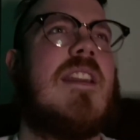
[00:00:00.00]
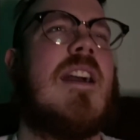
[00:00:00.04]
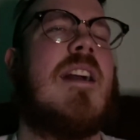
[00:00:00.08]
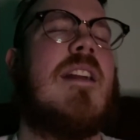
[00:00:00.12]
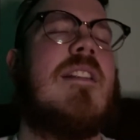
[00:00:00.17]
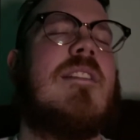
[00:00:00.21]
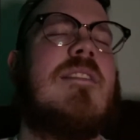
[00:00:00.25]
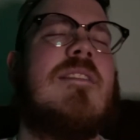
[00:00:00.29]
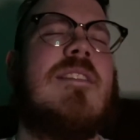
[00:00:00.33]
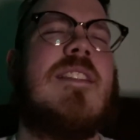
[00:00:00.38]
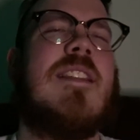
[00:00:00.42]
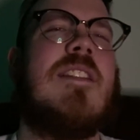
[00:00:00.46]

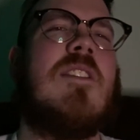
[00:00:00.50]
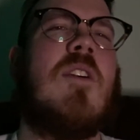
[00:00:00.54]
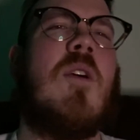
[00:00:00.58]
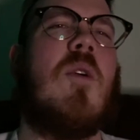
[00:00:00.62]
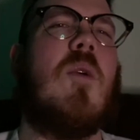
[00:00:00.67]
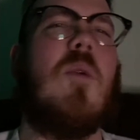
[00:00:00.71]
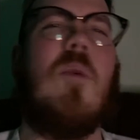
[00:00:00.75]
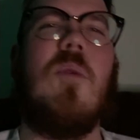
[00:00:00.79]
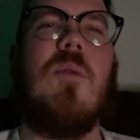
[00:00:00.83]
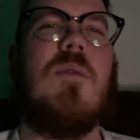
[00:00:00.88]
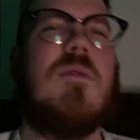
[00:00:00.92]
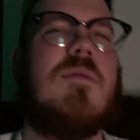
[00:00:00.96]
I did a
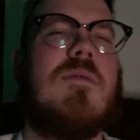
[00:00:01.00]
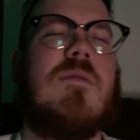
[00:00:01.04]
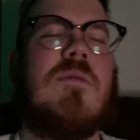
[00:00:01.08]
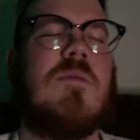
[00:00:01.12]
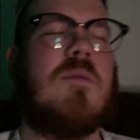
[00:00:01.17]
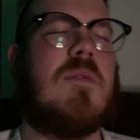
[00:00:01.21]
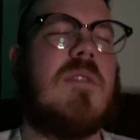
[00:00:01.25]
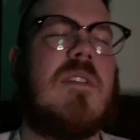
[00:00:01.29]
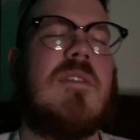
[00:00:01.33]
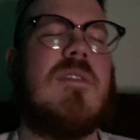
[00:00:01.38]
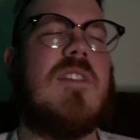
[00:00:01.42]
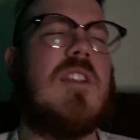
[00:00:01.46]
whole
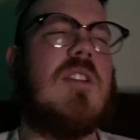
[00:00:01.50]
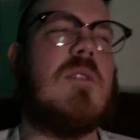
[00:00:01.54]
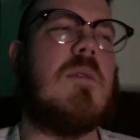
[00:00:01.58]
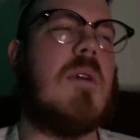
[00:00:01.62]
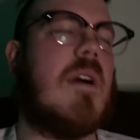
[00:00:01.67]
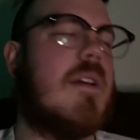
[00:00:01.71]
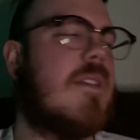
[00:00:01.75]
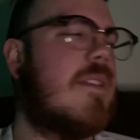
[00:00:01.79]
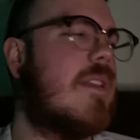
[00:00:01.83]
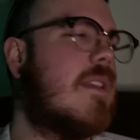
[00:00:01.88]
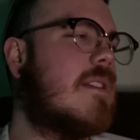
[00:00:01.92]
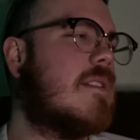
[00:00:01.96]
review
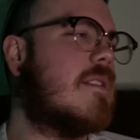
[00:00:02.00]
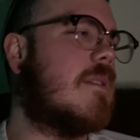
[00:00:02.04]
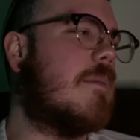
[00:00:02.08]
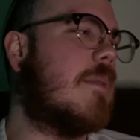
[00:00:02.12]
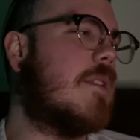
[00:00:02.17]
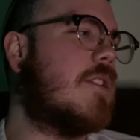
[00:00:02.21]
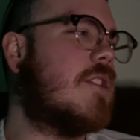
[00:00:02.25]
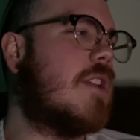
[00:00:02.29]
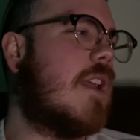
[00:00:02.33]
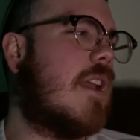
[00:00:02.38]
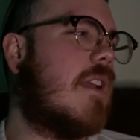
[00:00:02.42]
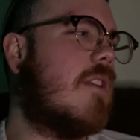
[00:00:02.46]
on this on my
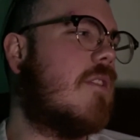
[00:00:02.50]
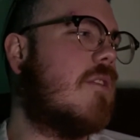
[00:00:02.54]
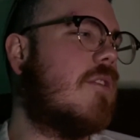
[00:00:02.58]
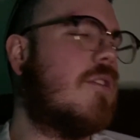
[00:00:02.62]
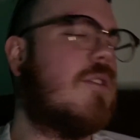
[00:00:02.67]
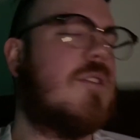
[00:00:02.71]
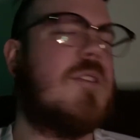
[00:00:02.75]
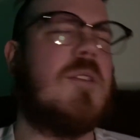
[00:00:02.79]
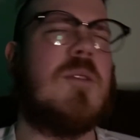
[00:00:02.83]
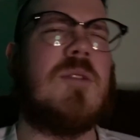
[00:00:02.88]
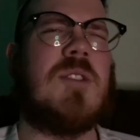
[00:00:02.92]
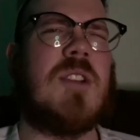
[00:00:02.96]
channel. You
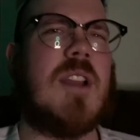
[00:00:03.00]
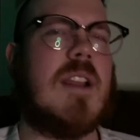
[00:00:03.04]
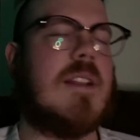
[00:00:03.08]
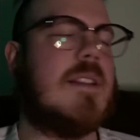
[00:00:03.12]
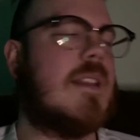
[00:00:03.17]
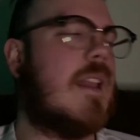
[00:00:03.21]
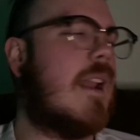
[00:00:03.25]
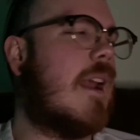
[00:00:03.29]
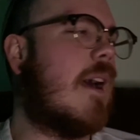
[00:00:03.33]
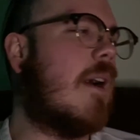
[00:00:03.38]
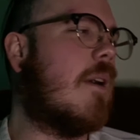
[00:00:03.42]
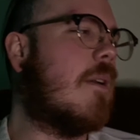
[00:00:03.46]
can go check
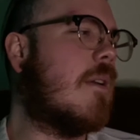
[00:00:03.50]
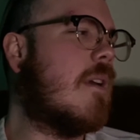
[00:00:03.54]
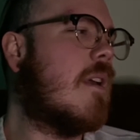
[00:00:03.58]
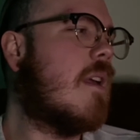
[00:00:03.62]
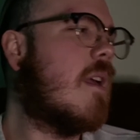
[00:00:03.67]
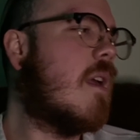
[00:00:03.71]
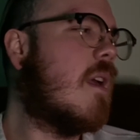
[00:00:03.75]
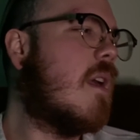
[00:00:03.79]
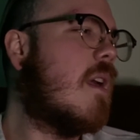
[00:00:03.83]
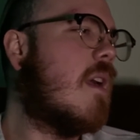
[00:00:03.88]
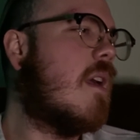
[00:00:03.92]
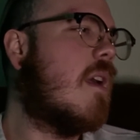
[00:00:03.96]
that out.
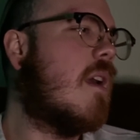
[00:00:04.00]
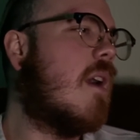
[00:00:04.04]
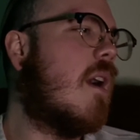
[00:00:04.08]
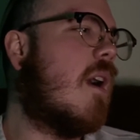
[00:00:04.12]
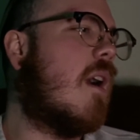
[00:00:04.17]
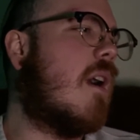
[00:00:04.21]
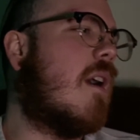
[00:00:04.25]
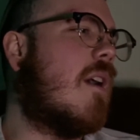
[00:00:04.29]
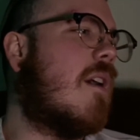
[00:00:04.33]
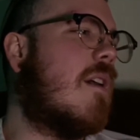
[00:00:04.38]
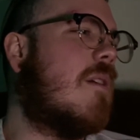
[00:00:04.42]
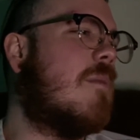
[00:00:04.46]

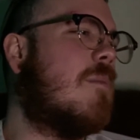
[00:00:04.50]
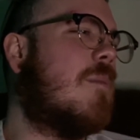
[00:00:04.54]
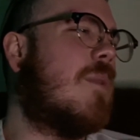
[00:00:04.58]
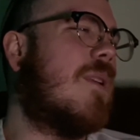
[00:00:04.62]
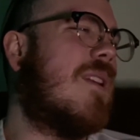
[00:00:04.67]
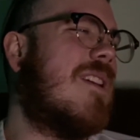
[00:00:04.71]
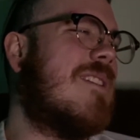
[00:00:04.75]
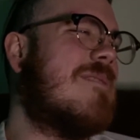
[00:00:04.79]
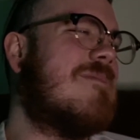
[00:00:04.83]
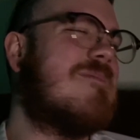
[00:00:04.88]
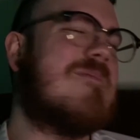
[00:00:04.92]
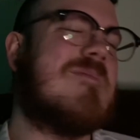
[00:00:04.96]

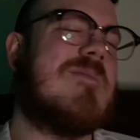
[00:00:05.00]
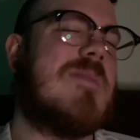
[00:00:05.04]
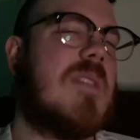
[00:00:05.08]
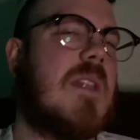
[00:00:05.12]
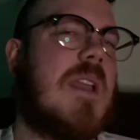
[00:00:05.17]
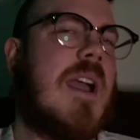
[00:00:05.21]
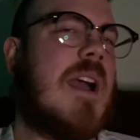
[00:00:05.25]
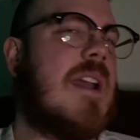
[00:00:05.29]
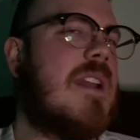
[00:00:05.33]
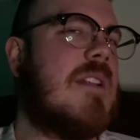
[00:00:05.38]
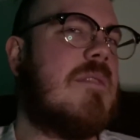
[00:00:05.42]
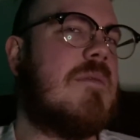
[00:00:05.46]
But
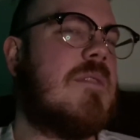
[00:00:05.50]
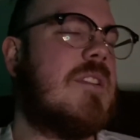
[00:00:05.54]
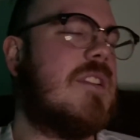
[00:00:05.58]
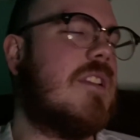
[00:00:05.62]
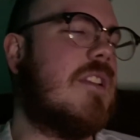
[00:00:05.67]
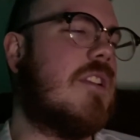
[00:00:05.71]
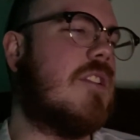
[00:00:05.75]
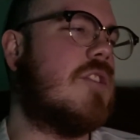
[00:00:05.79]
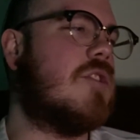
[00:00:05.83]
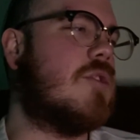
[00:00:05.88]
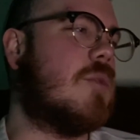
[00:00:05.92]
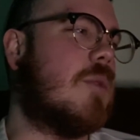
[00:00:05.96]
I didn't
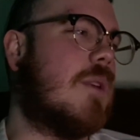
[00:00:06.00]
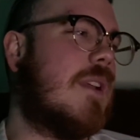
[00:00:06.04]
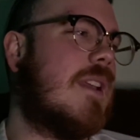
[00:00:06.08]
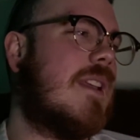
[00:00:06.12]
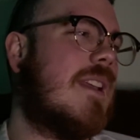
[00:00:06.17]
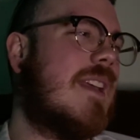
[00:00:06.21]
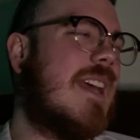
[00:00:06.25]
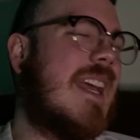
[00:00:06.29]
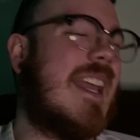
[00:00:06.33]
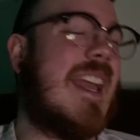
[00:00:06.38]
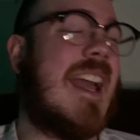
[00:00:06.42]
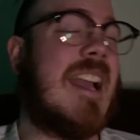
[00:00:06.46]
really enjoy
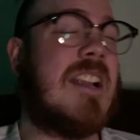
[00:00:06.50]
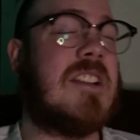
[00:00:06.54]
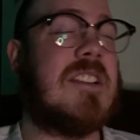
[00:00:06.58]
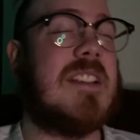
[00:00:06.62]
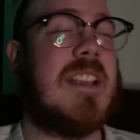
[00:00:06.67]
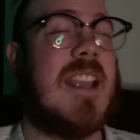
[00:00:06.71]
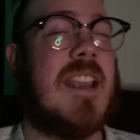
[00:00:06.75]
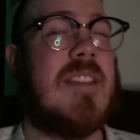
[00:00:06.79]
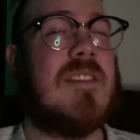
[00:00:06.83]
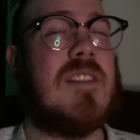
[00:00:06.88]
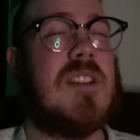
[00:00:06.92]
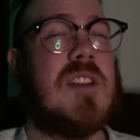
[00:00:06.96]
it. I actually
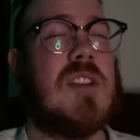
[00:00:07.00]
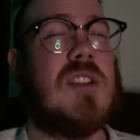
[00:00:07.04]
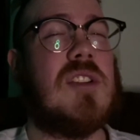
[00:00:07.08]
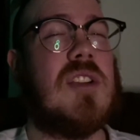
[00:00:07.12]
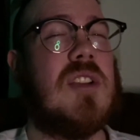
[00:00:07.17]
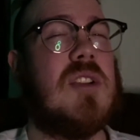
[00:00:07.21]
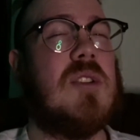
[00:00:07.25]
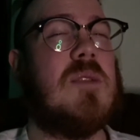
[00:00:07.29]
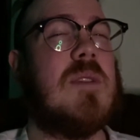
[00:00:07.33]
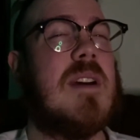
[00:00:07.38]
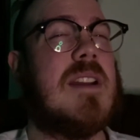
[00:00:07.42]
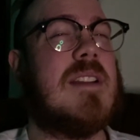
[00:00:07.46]
gave it a
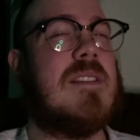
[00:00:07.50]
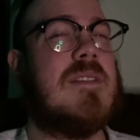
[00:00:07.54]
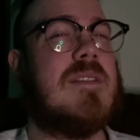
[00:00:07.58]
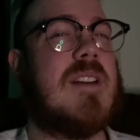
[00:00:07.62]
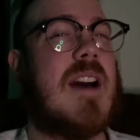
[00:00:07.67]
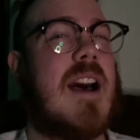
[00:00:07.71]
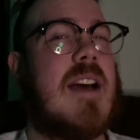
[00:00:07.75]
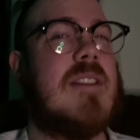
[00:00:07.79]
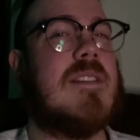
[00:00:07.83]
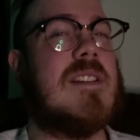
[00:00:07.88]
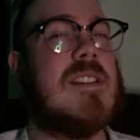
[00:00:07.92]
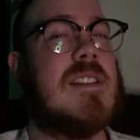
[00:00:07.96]
2 out of
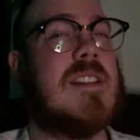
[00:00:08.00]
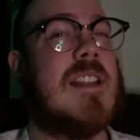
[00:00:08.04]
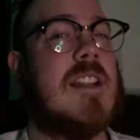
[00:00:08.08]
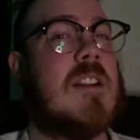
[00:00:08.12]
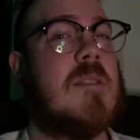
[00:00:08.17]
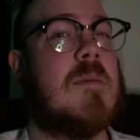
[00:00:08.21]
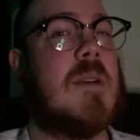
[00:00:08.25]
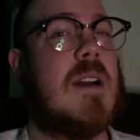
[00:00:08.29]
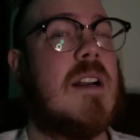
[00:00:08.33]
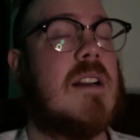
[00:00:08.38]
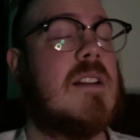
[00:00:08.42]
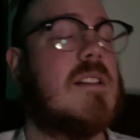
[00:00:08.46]
5 on
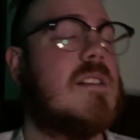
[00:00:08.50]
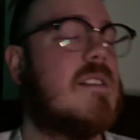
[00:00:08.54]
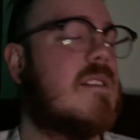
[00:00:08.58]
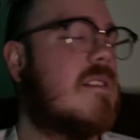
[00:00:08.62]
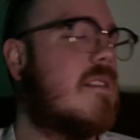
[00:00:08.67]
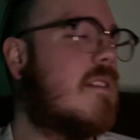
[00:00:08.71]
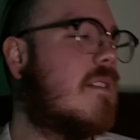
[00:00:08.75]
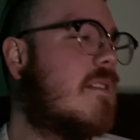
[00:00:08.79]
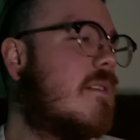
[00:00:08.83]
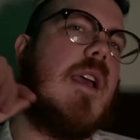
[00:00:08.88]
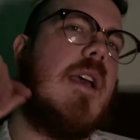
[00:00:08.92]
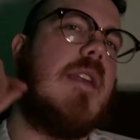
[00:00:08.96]
Letterboxd.
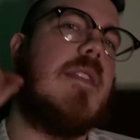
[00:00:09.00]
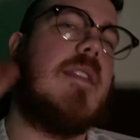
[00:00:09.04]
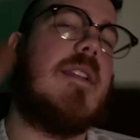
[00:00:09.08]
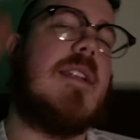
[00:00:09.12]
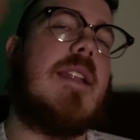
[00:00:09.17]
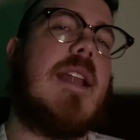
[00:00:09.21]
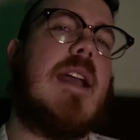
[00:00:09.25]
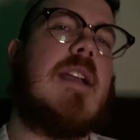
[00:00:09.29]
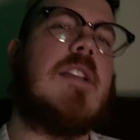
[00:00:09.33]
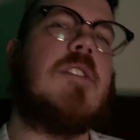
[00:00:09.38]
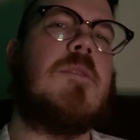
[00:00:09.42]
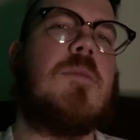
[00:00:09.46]
The
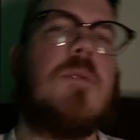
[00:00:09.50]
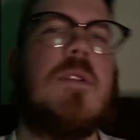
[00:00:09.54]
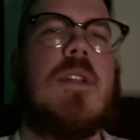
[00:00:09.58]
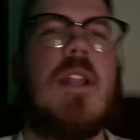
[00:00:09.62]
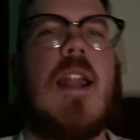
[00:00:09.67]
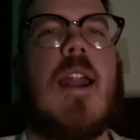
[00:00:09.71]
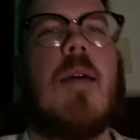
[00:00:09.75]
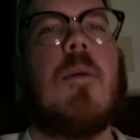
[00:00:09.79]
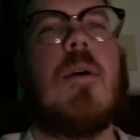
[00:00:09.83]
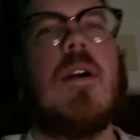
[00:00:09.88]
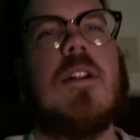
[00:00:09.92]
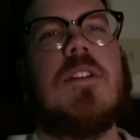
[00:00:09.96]
next one that
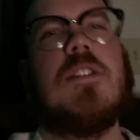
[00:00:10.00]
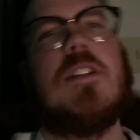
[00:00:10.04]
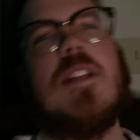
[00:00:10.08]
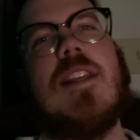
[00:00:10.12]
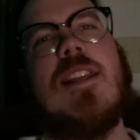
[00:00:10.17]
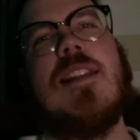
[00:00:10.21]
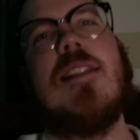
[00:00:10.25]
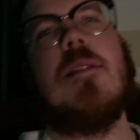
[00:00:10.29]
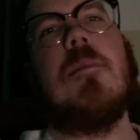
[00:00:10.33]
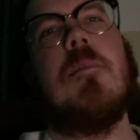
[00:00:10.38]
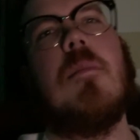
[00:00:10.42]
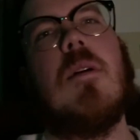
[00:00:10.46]
I watched
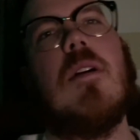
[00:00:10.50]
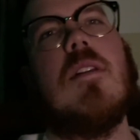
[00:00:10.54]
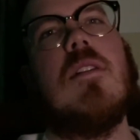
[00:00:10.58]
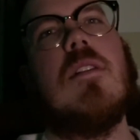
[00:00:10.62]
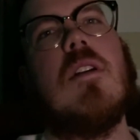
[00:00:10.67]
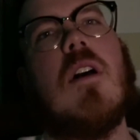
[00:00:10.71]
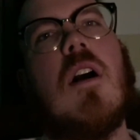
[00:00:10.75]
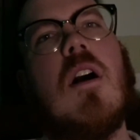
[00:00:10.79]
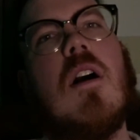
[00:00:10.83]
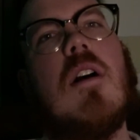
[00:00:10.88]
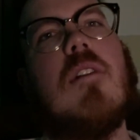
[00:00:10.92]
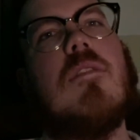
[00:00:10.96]
in the month
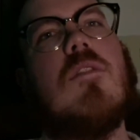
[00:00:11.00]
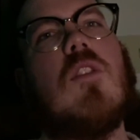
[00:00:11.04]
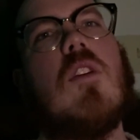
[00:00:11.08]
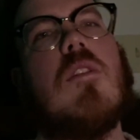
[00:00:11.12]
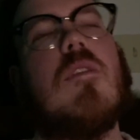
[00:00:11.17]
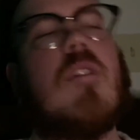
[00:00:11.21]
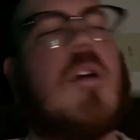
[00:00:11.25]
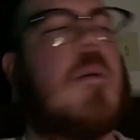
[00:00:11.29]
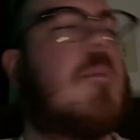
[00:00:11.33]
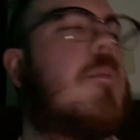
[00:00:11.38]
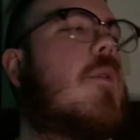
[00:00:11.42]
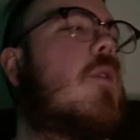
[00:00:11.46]
of
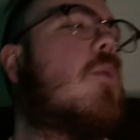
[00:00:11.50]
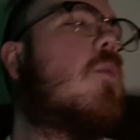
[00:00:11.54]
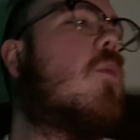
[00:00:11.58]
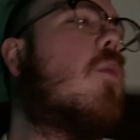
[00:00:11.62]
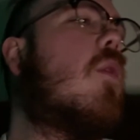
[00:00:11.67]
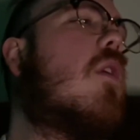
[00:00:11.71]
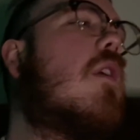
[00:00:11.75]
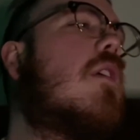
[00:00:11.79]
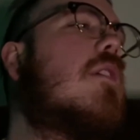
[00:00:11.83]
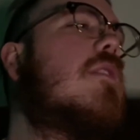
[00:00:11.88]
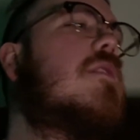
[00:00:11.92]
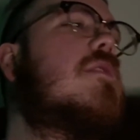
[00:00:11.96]
November
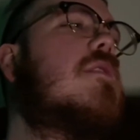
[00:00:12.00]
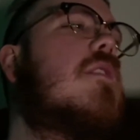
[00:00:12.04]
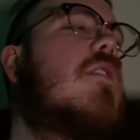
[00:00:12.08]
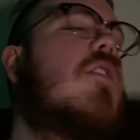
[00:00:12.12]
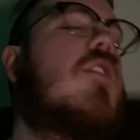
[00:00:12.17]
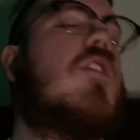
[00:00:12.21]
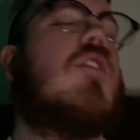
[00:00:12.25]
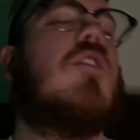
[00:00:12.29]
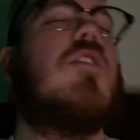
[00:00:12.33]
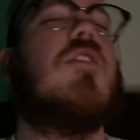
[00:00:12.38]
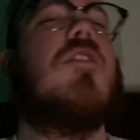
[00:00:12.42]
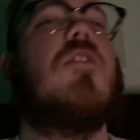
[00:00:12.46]
was
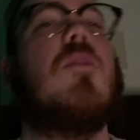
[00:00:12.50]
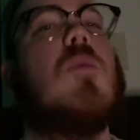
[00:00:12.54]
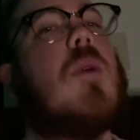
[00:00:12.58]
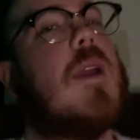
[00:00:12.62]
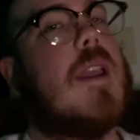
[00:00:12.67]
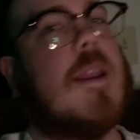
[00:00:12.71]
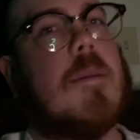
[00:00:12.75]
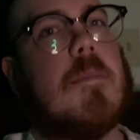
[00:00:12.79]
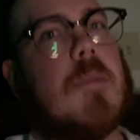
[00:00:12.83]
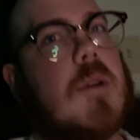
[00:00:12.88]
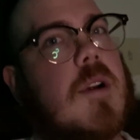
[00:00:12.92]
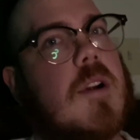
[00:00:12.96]

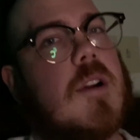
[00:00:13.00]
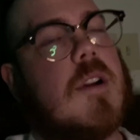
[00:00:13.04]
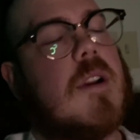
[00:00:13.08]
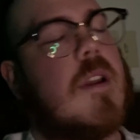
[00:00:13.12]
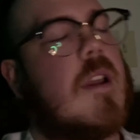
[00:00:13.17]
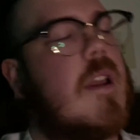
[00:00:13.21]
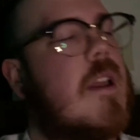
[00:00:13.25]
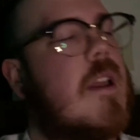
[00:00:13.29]
Earthquake Bird.